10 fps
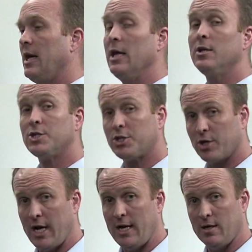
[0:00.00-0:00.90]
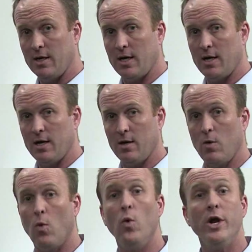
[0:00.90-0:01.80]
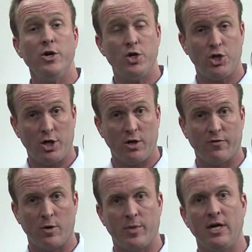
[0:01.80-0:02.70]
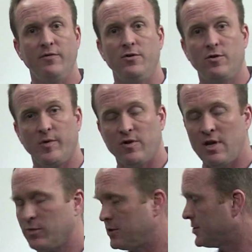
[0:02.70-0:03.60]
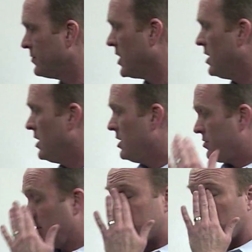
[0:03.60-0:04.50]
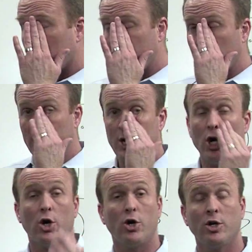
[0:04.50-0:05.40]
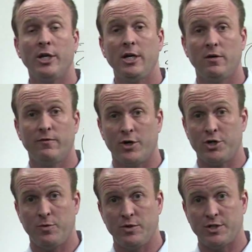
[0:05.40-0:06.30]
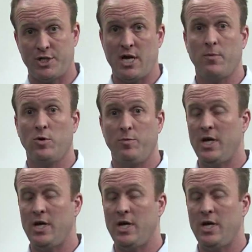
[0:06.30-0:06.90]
illustrate when you should convert by giving you some examples. So let's talk about what an early conversion step would